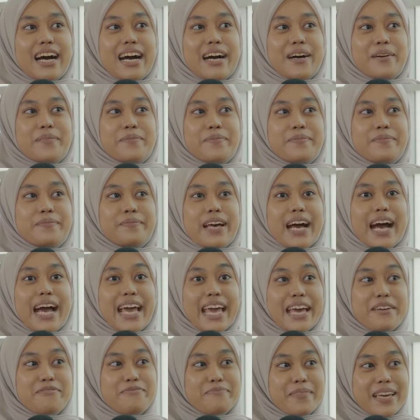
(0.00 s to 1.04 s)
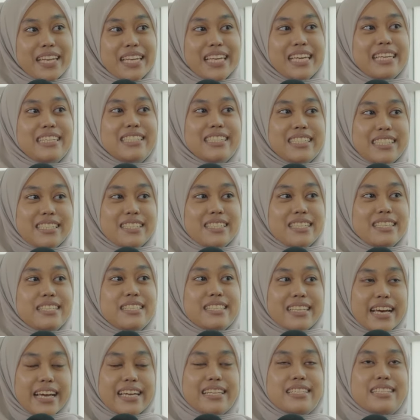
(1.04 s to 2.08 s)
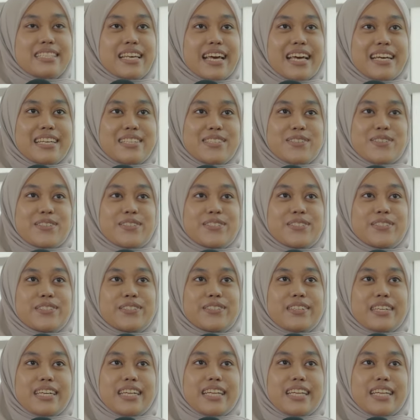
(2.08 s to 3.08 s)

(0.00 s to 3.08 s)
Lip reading: I have many interests in science. So